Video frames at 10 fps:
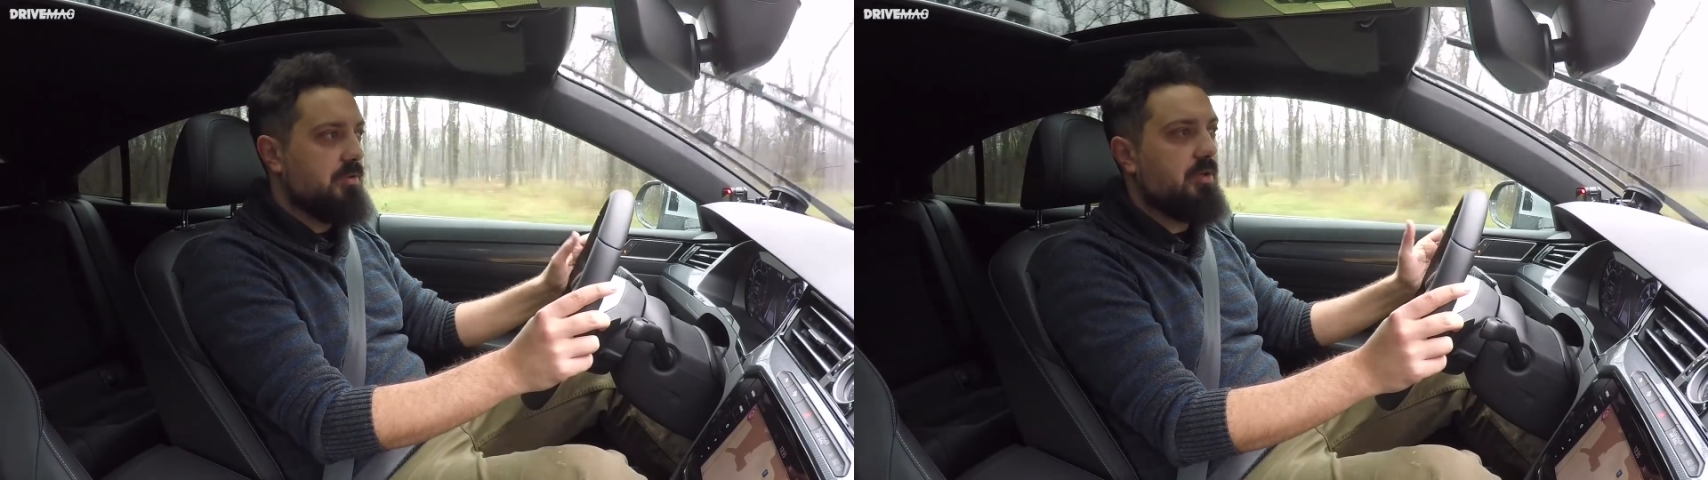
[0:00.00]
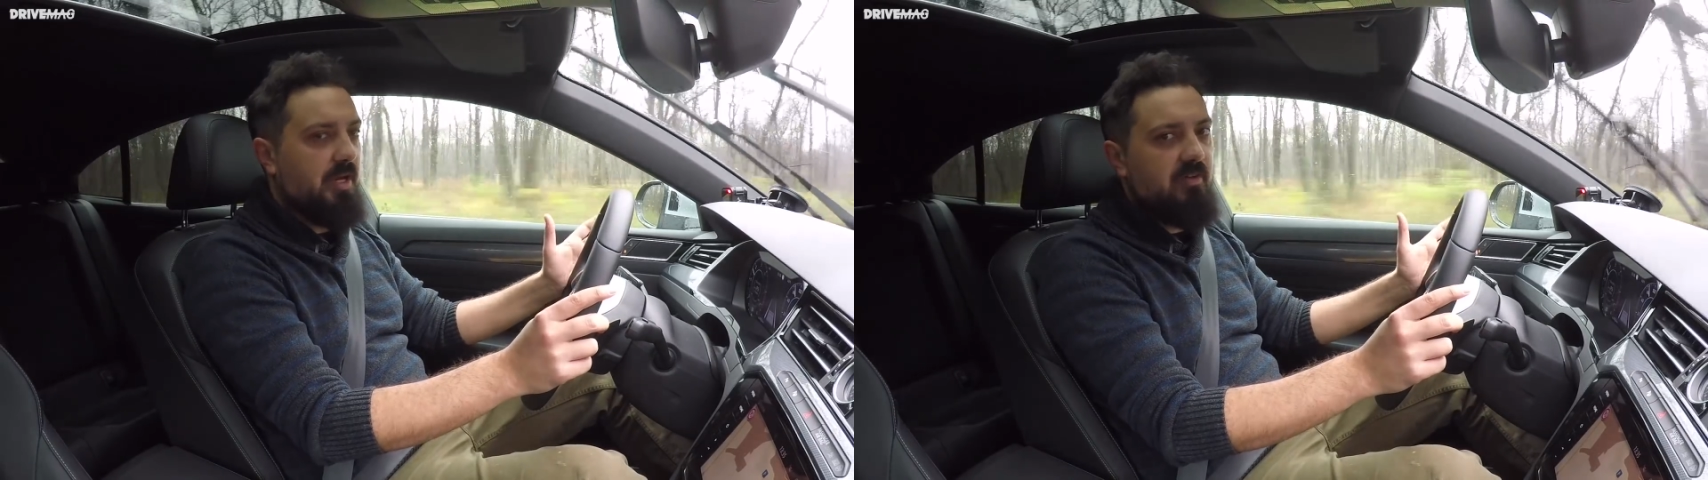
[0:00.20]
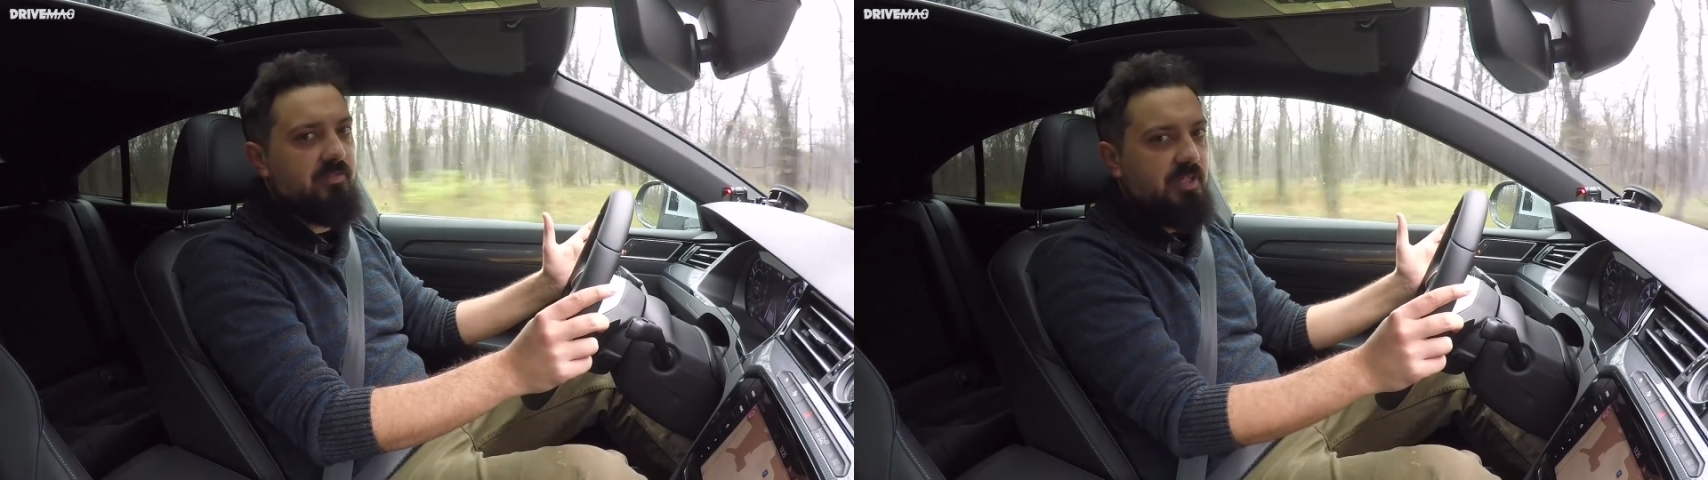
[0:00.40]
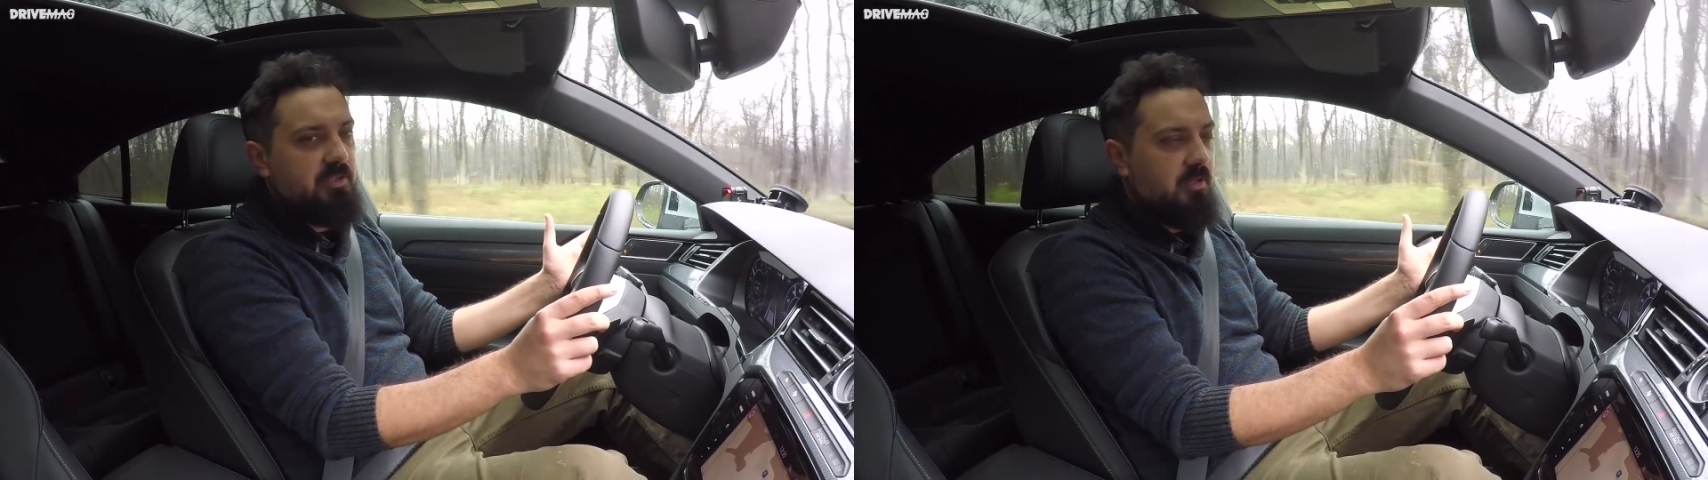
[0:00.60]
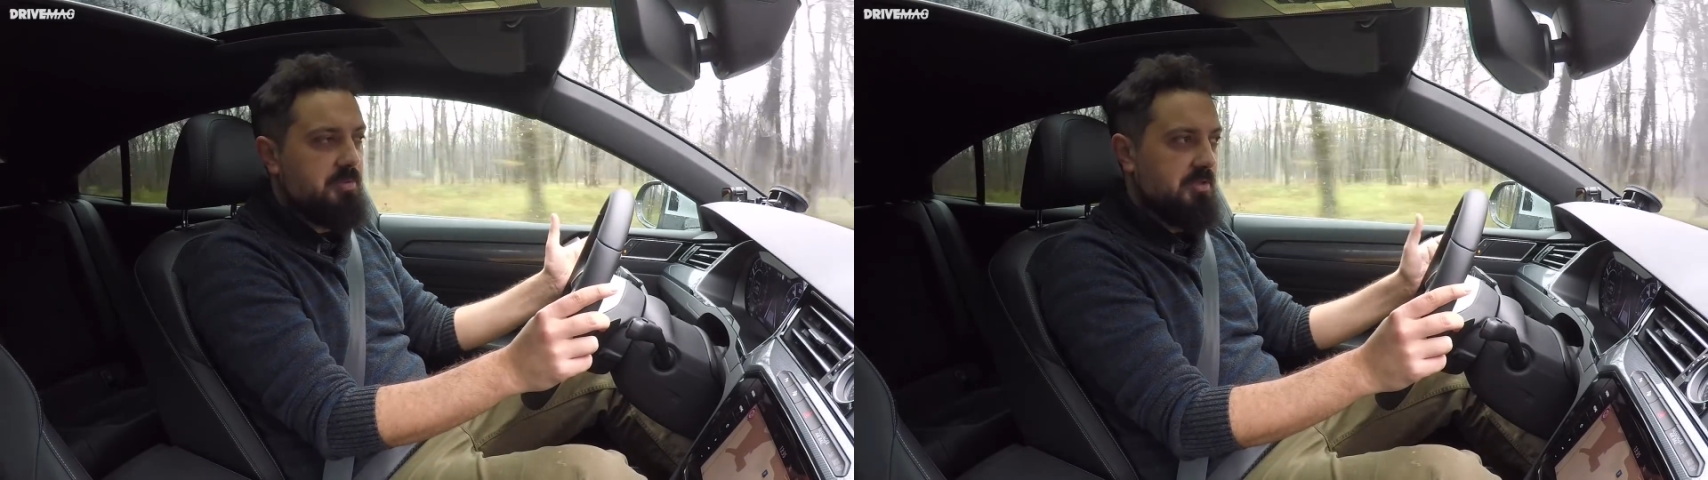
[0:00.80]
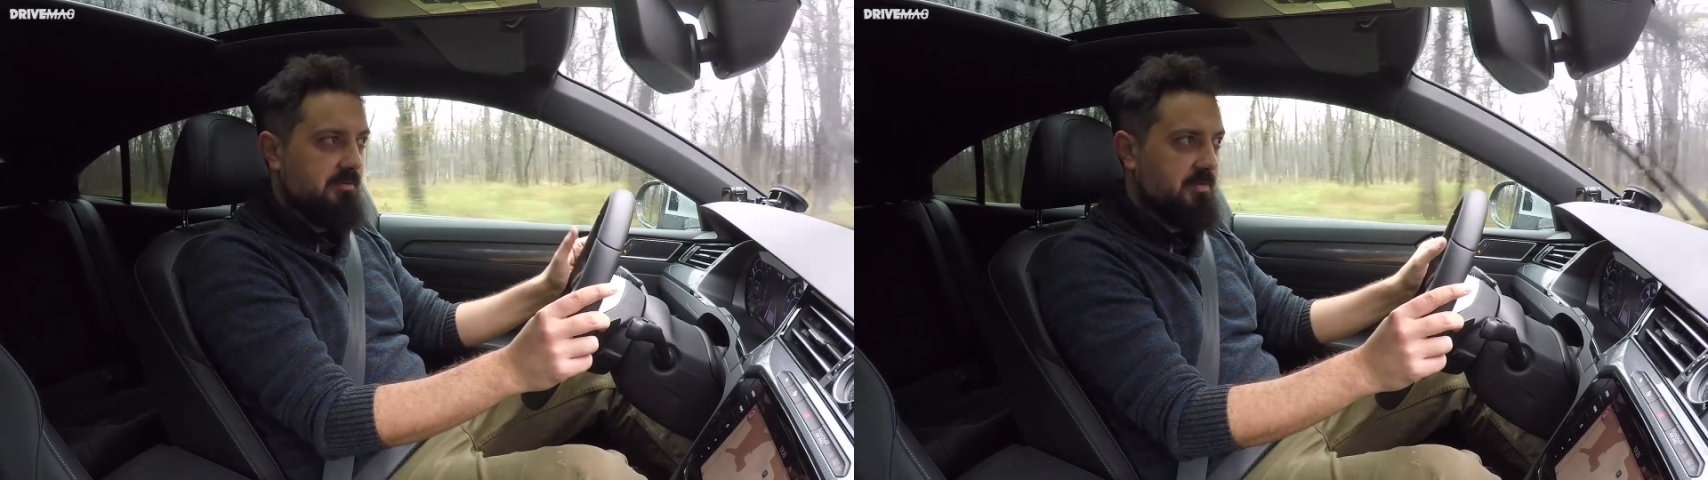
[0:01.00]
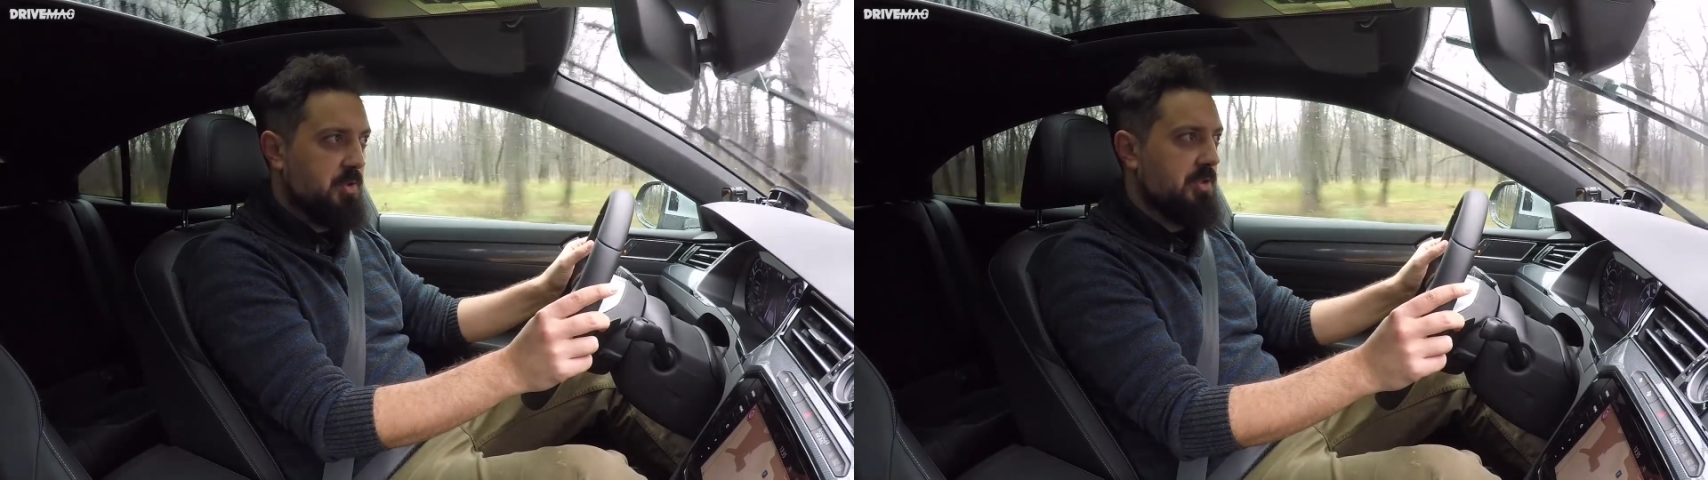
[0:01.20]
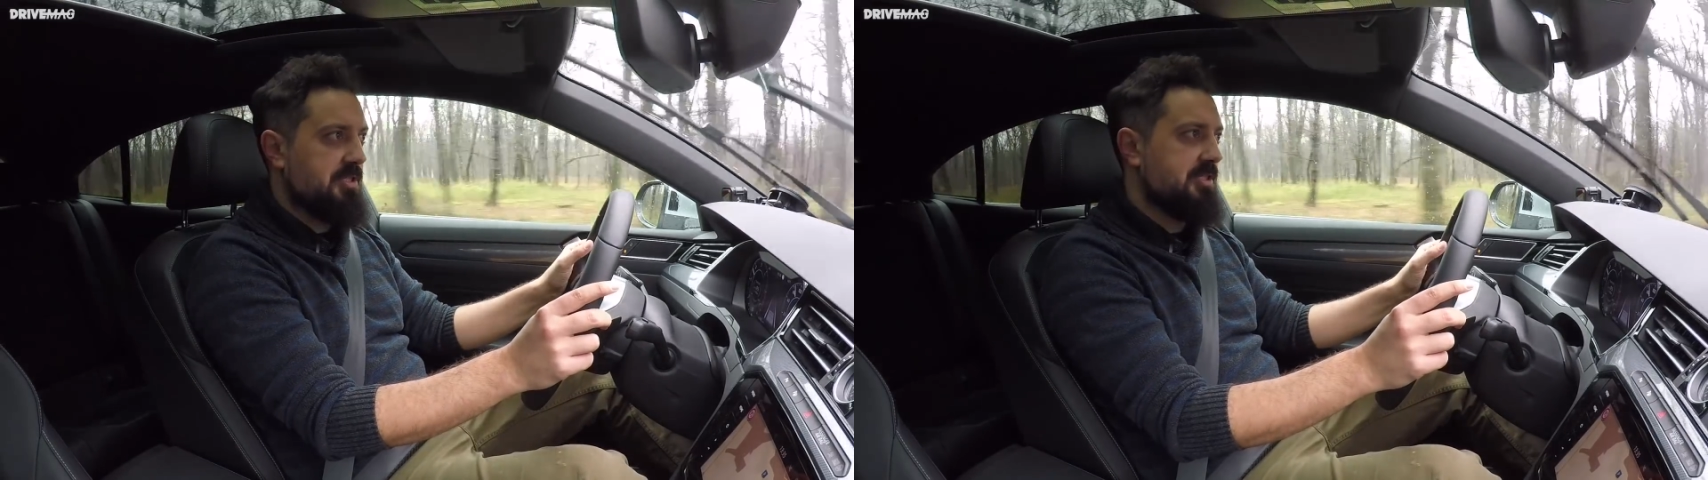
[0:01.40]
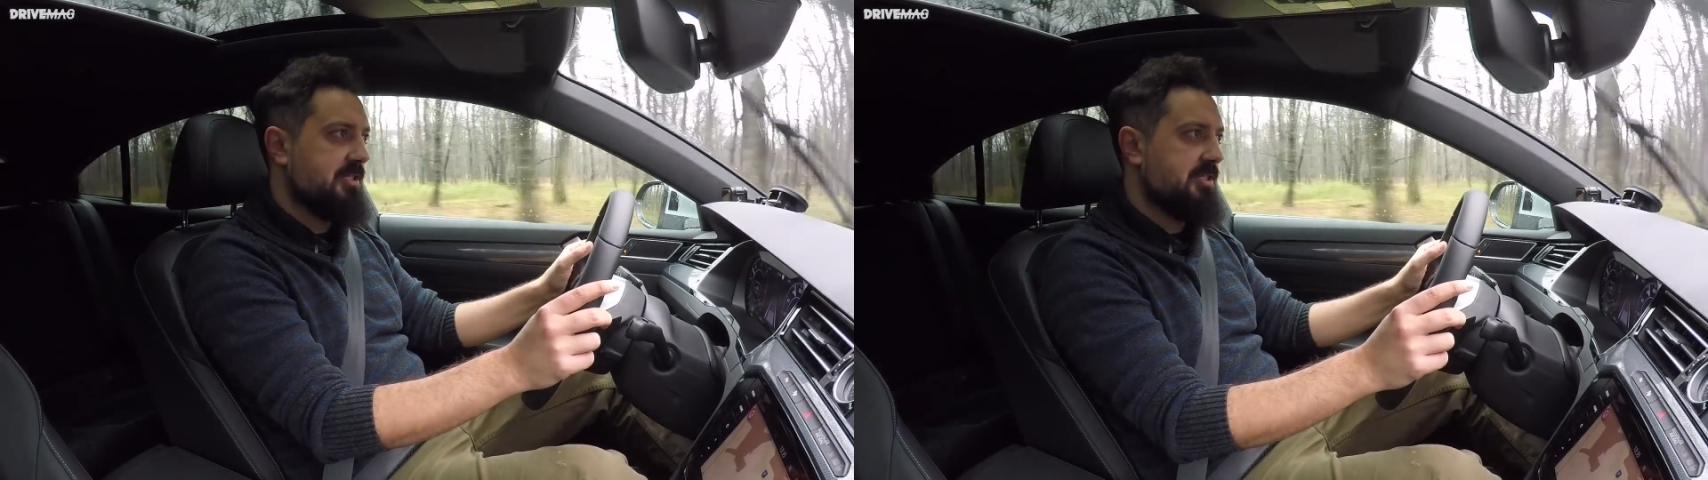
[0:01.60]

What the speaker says: you have that option, of course.